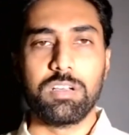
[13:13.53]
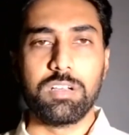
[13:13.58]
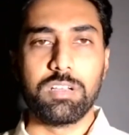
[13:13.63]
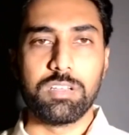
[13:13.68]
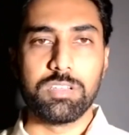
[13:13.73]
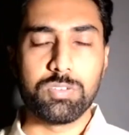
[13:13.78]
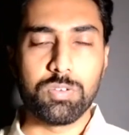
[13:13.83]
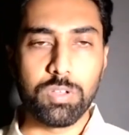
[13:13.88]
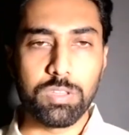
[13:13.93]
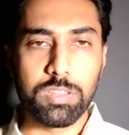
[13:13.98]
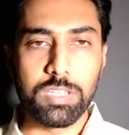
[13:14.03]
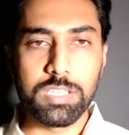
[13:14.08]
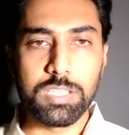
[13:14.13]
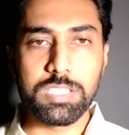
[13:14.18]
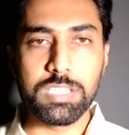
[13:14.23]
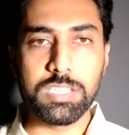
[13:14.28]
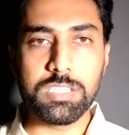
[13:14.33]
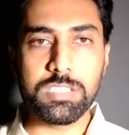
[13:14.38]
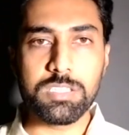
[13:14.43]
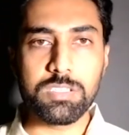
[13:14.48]
So this
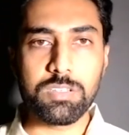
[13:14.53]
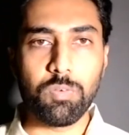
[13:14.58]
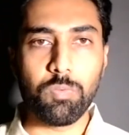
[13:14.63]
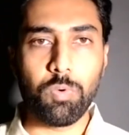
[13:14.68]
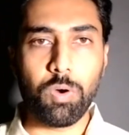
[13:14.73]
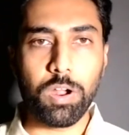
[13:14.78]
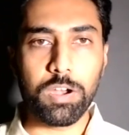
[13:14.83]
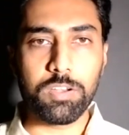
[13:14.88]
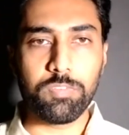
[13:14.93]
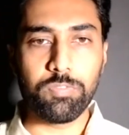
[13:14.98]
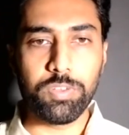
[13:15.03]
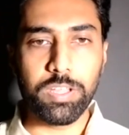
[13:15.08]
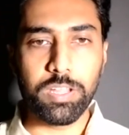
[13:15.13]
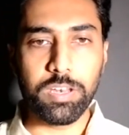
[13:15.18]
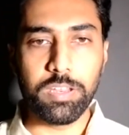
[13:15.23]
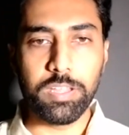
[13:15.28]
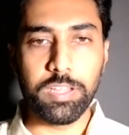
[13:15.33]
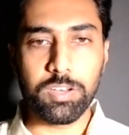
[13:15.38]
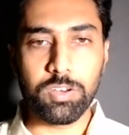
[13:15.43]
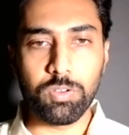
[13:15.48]
is what we
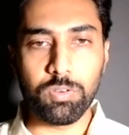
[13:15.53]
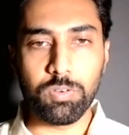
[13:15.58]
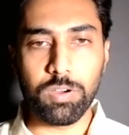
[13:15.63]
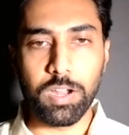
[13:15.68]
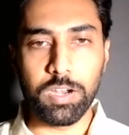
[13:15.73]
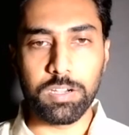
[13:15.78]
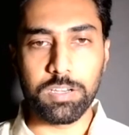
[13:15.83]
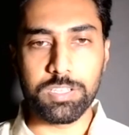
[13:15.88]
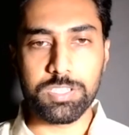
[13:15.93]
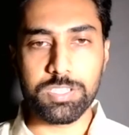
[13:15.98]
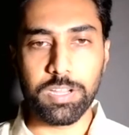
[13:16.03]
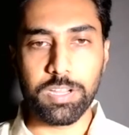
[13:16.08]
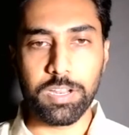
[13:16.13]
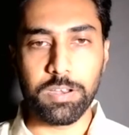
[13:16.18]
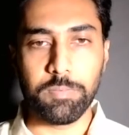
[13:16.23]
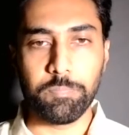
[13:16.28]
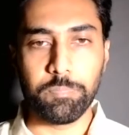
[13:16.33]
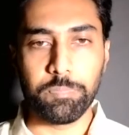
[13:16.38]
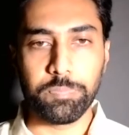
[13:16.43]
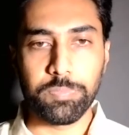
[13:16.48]
need to understand.
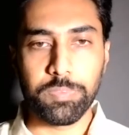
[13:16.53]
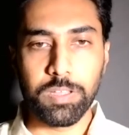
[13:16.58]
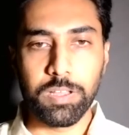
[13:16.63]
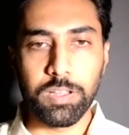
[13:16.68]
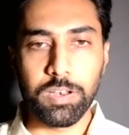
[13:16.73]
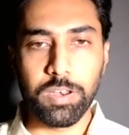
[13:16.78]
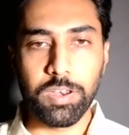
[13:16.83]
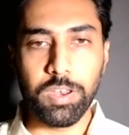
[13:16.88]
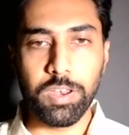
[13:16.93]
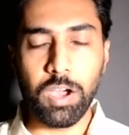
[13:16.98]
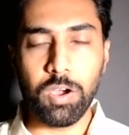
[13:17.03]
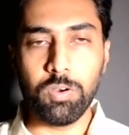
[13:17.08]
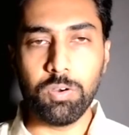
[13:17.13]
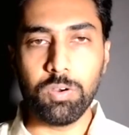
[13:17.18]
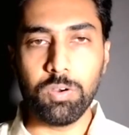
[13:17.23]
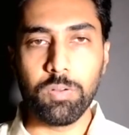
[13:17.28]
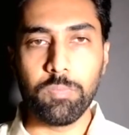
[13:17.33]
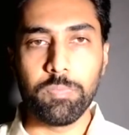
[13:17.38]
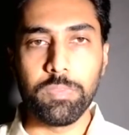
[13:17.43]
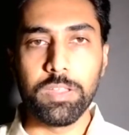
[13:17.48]

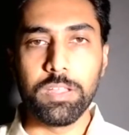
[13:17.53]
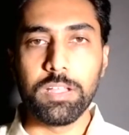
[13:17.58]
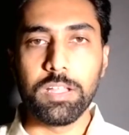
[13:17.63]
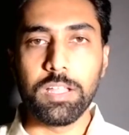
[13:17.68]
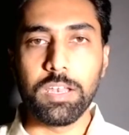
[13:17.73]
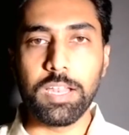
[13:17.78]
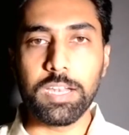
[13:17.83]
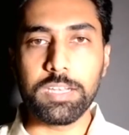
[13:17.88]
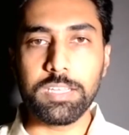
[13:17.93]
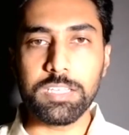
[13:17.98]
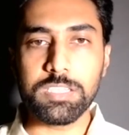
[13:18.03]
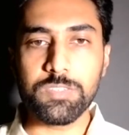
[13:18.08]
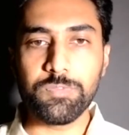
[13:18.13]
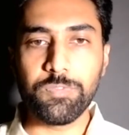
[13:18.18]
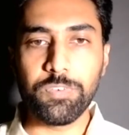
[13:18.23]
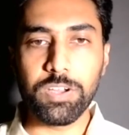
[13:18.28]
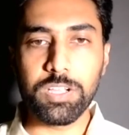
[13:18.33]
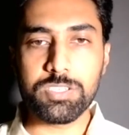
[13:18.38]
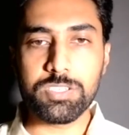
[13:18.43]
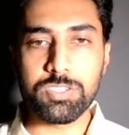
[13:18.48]
Now, let us
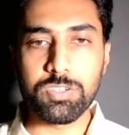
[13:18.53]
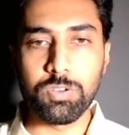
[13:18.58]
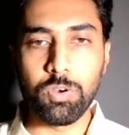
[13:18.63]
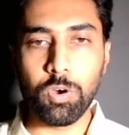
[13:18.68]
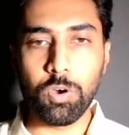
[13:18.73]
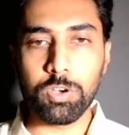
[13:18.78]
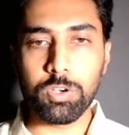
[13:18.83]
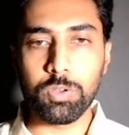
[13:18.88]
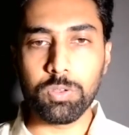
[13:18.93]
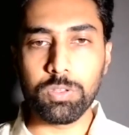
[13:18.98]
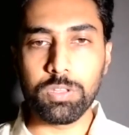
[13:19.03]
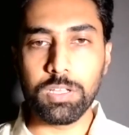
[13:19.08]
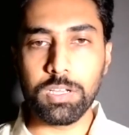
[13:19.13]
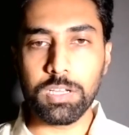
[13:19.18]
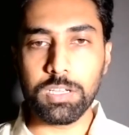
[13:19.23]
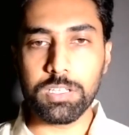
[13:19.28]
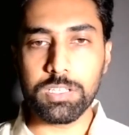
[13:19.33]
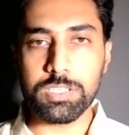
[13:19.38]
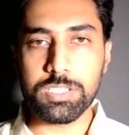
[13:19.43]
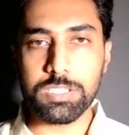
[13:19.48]
first go to
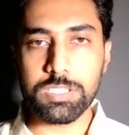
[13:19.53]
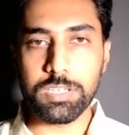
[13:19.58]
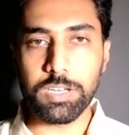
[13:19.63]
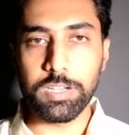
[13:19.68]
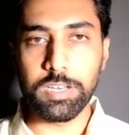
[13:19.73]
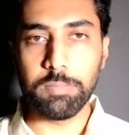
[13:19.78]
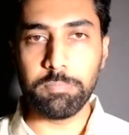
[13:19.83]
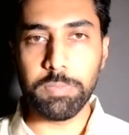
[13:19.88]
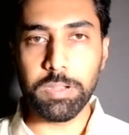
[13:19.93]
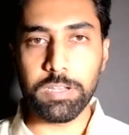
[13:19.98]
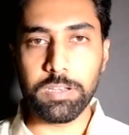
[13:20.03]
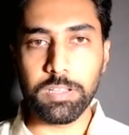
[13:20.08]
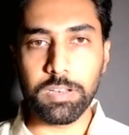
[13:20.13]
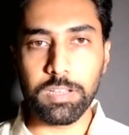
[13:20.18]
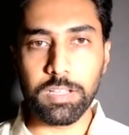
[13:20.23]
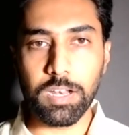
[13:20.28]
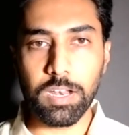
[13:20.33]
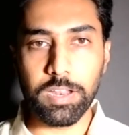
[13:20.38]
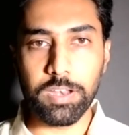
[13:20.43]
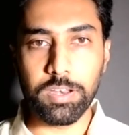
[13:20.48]
the study
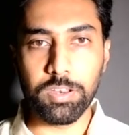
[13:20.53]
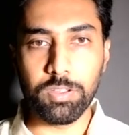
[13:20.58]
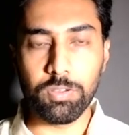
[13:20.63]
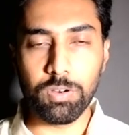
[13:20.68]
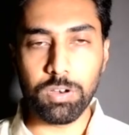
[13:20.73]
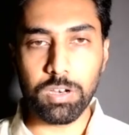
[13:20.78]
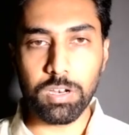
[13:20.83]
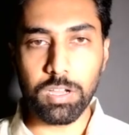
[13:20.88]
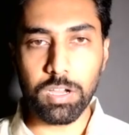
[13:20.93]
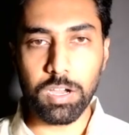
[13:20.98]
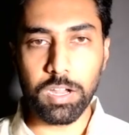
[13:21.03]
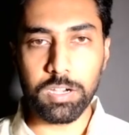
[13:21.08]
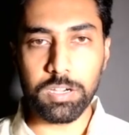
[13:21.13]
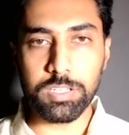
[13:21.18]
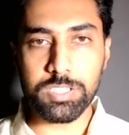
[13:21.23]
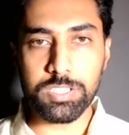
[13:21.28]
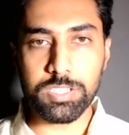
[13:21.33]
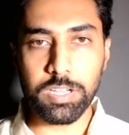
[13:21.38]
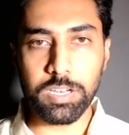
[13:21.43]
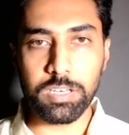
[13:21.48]
material and you'll
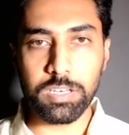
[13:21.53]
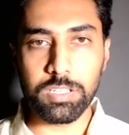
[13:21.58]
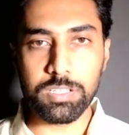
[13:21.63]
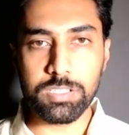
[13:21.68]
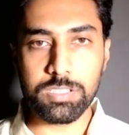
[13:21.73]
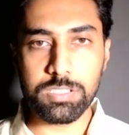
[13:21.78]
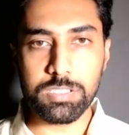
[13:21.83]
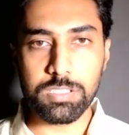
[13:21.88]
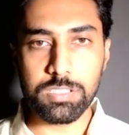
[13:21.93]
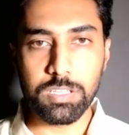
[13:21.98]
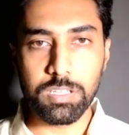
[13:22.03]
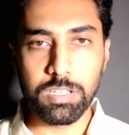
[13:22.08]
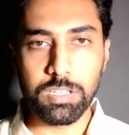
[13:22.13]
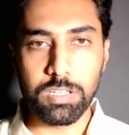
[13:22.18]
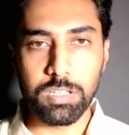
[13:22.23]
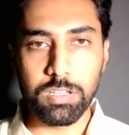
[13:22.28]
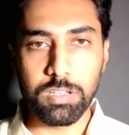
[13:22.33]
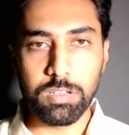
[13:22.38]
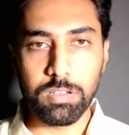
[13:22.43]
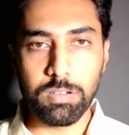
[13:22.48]
understand this
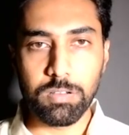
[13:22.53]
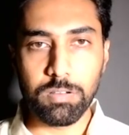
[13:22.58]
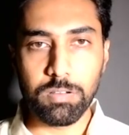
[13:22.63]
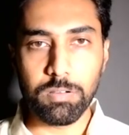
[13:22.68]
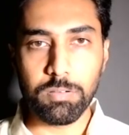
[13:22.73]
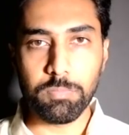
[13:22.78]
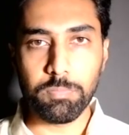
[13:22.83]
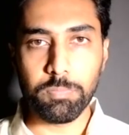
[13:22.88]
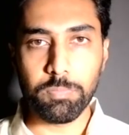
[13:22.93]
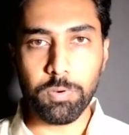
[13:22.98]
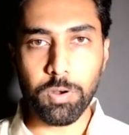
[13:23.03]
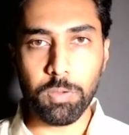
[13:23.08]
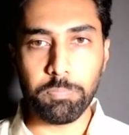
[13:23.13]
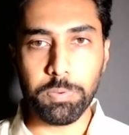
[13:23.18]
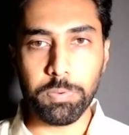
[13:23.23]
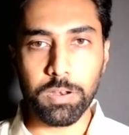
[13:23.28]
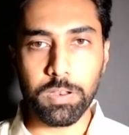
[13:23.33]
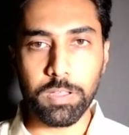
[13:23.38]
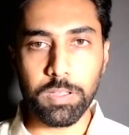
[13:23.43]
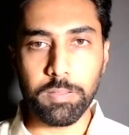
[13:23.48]

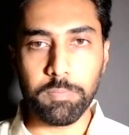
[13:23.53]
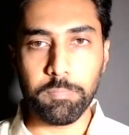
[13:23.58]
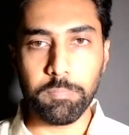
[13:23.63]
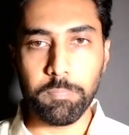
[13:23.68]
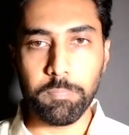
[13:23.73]
properly.